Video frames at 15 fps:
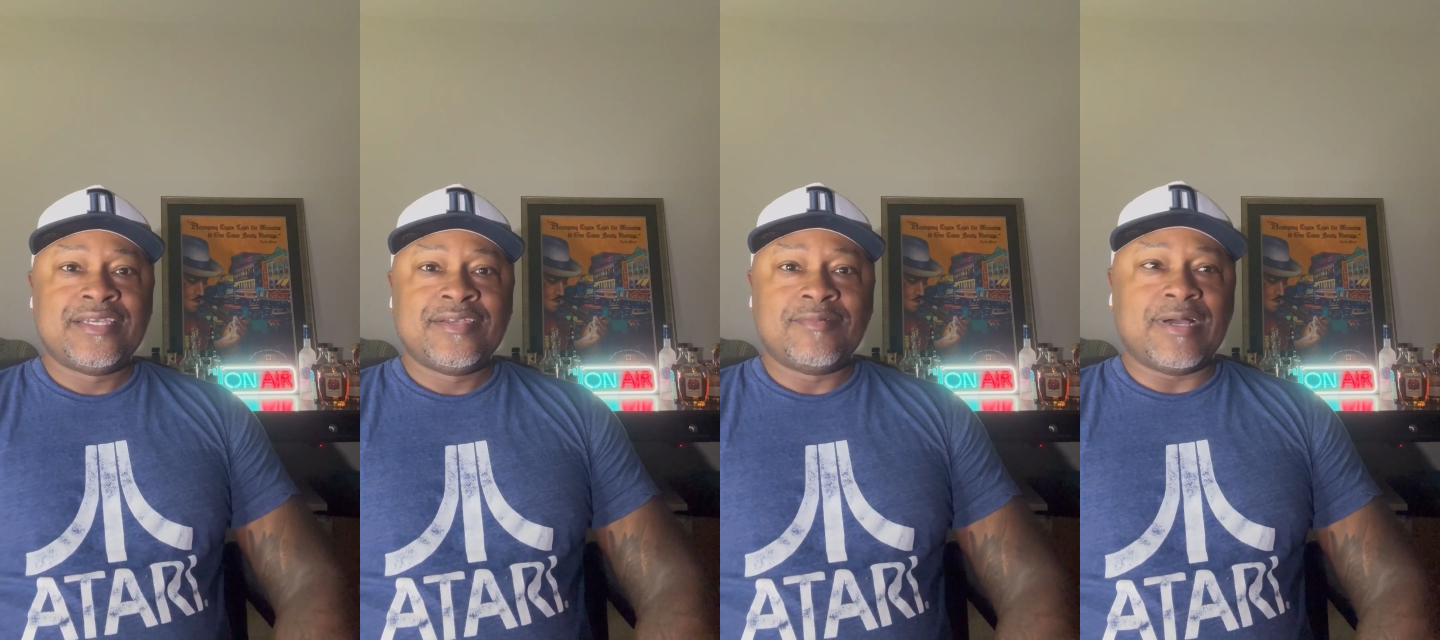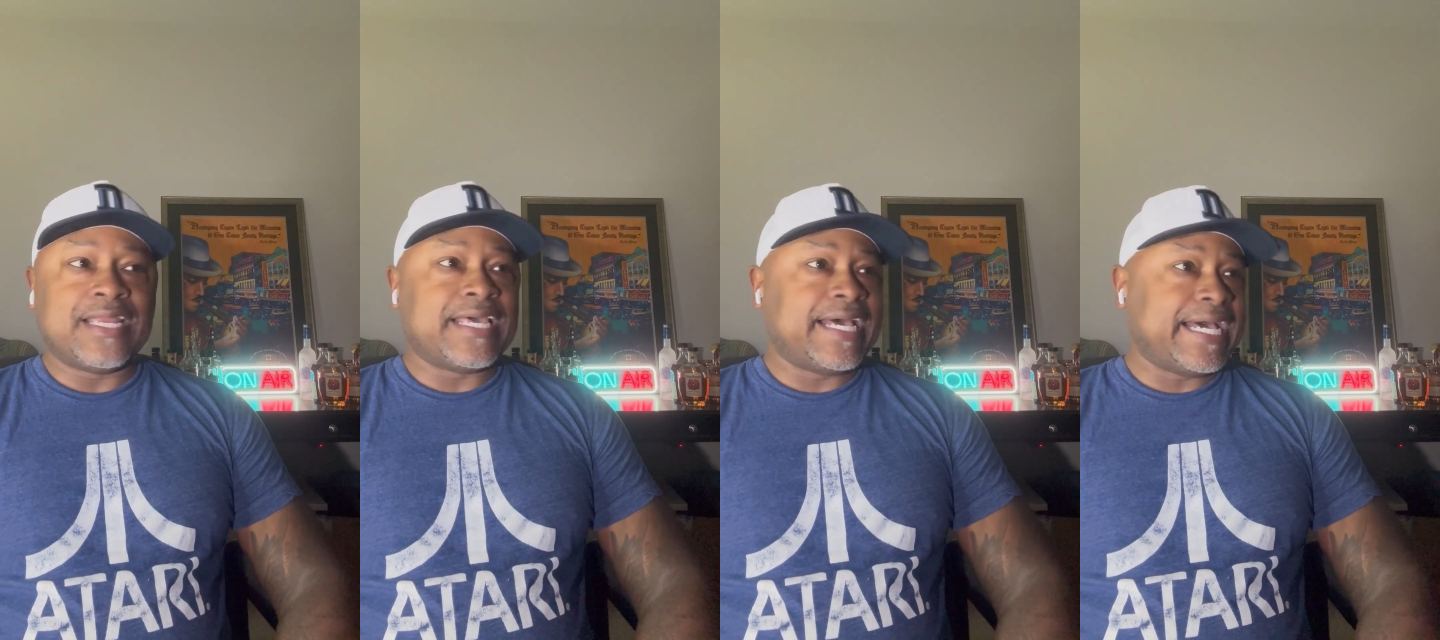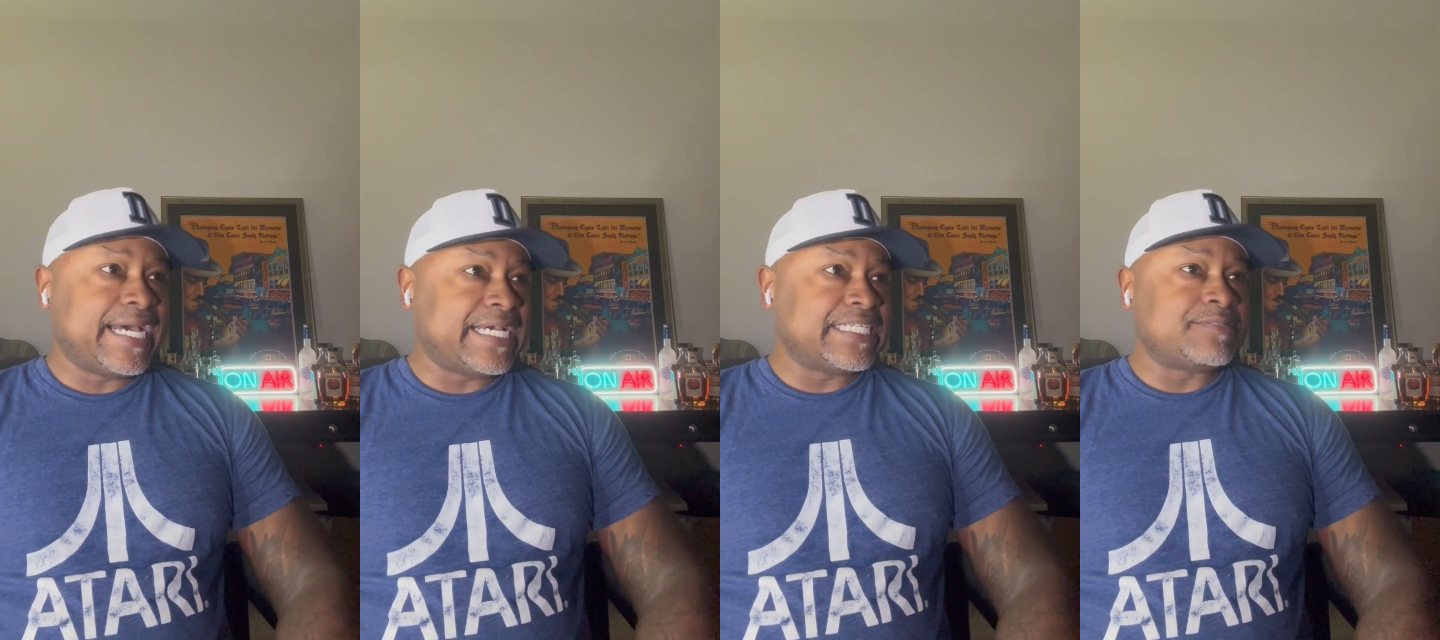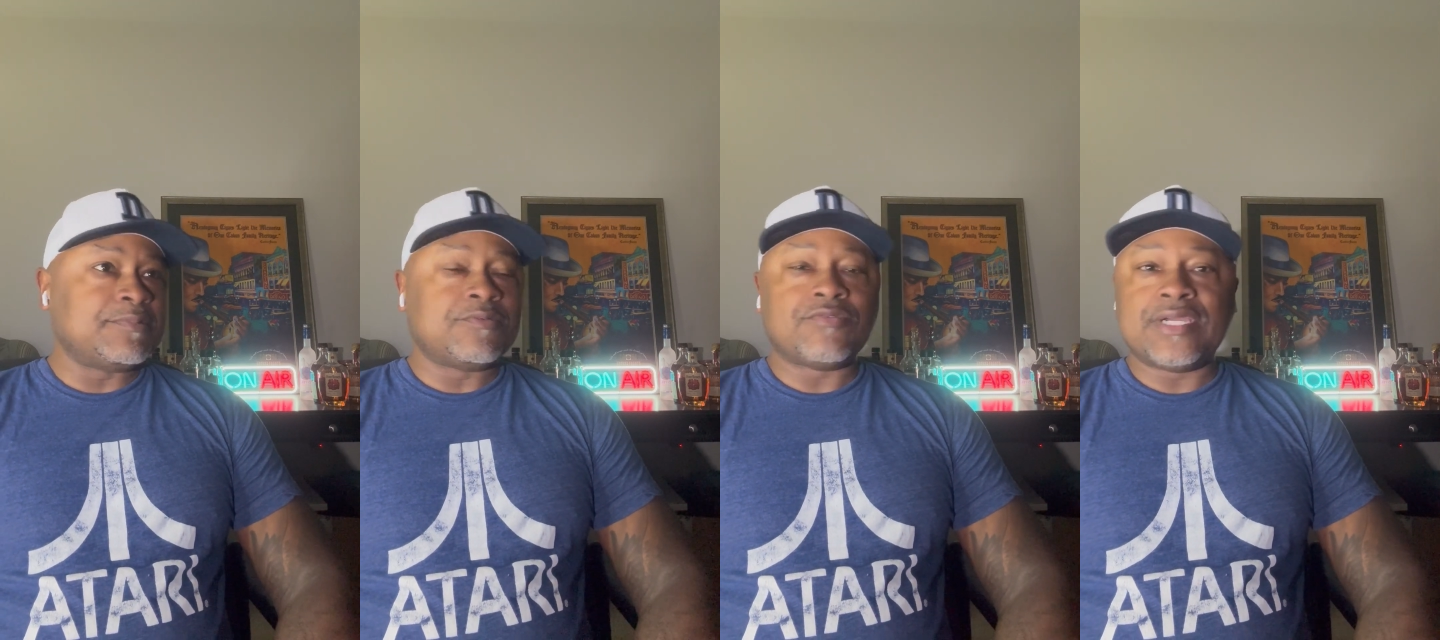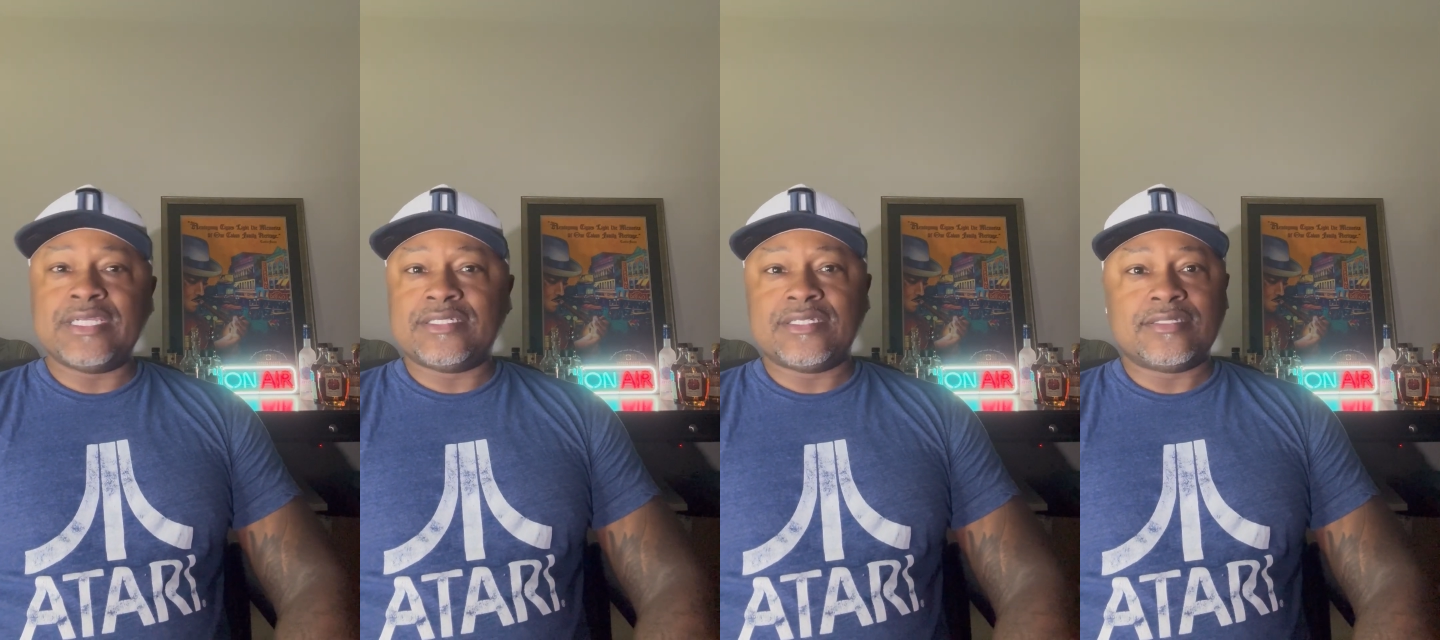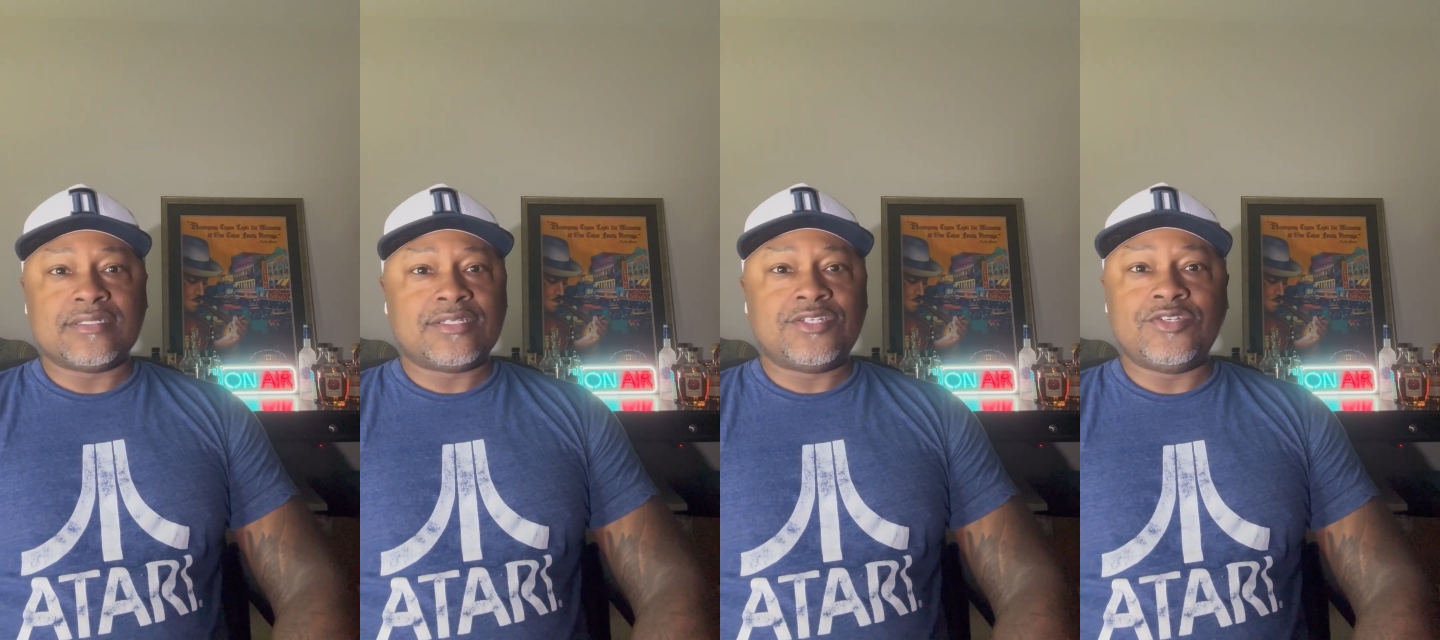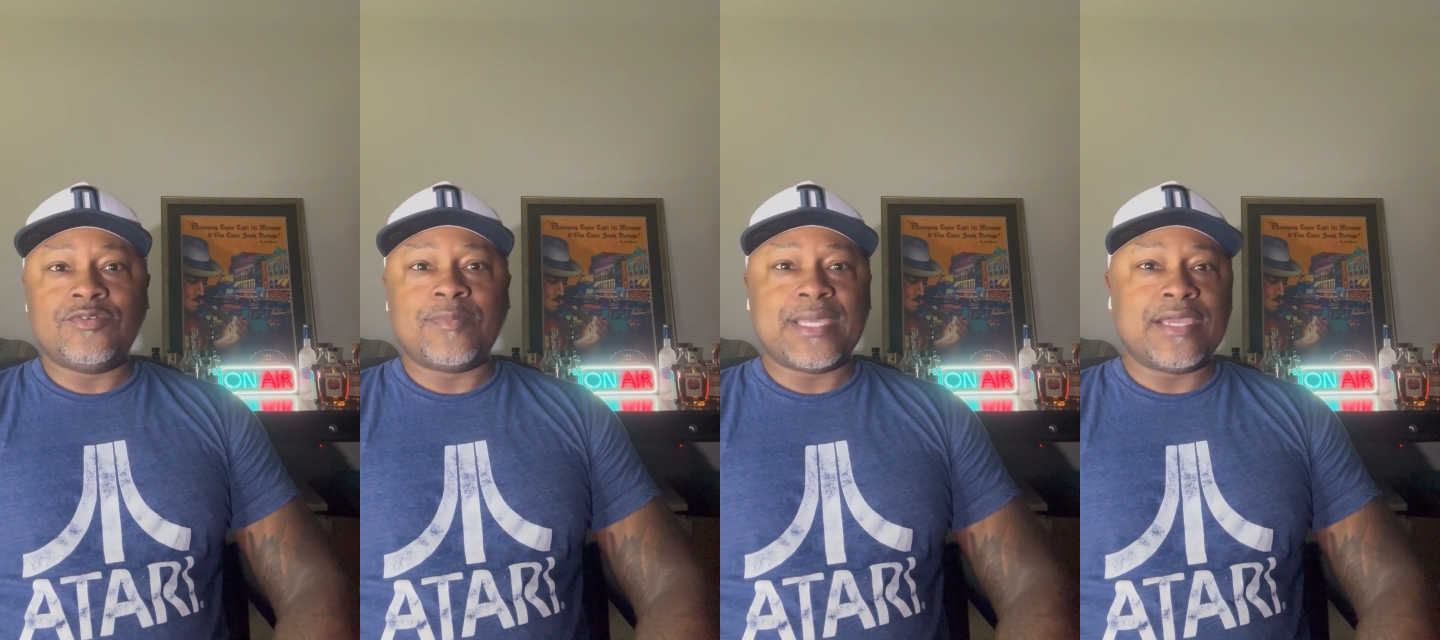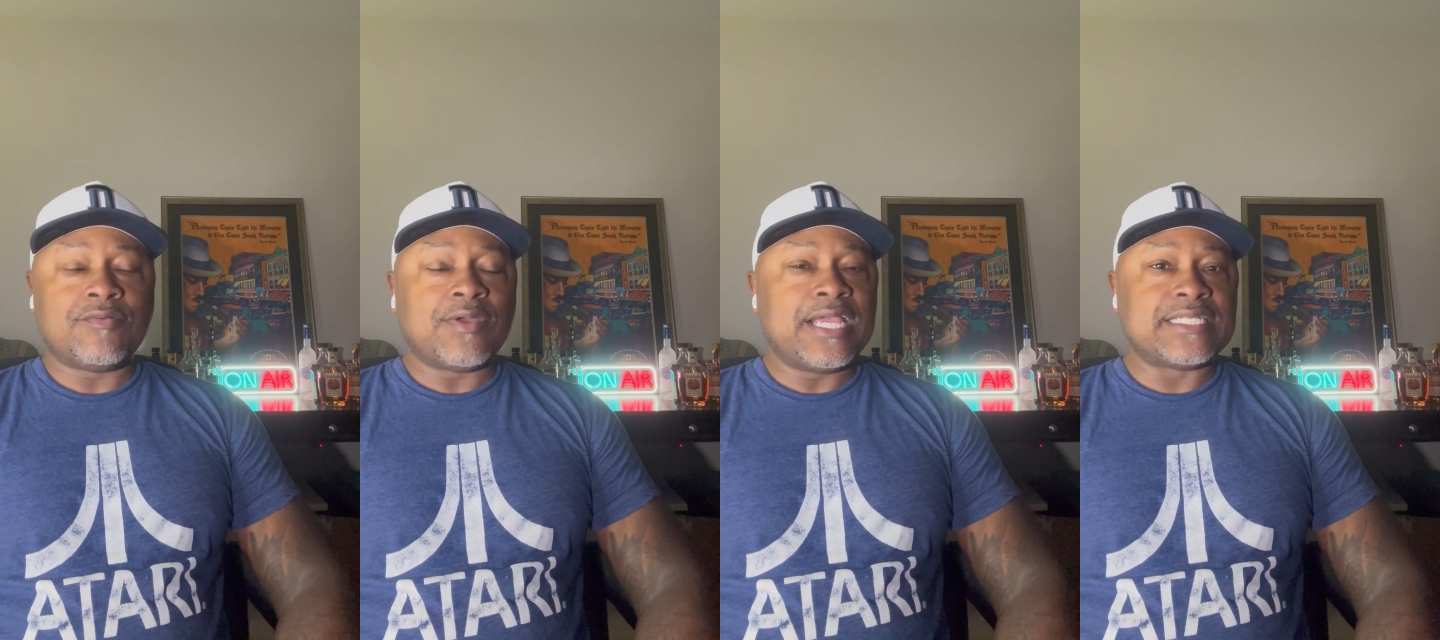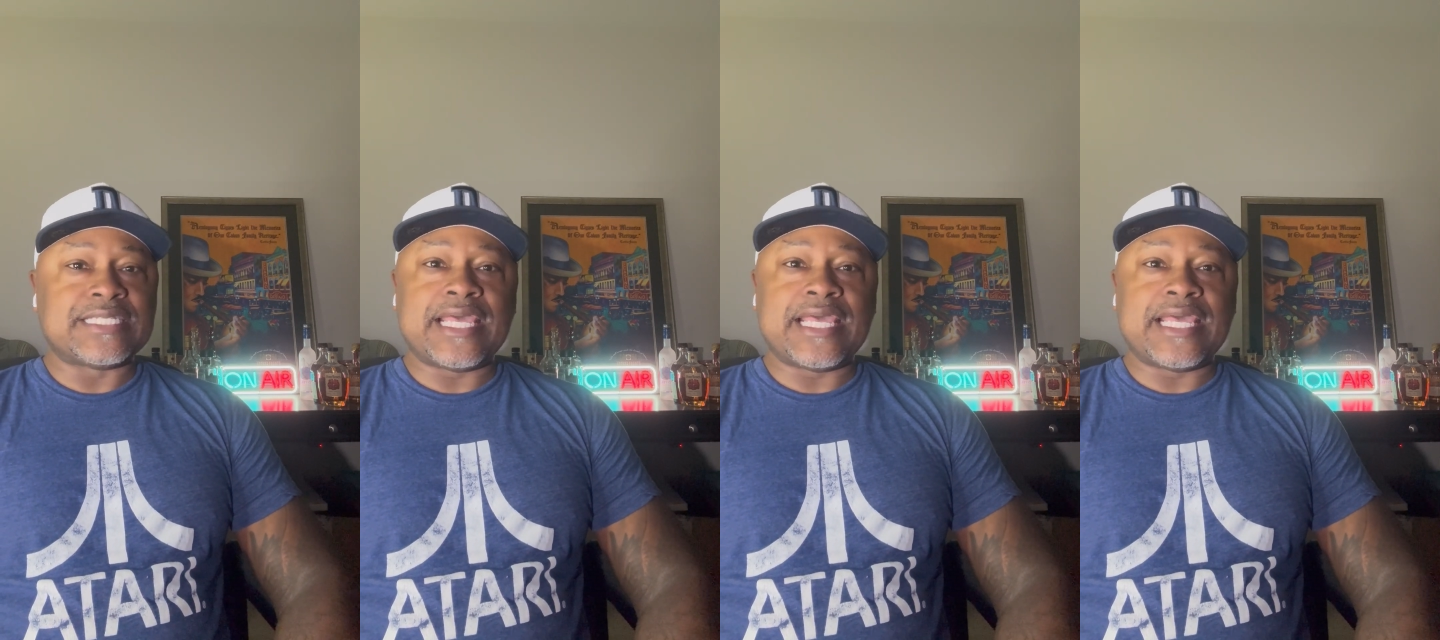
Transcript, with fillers: Why the Heisman race is a two-man race.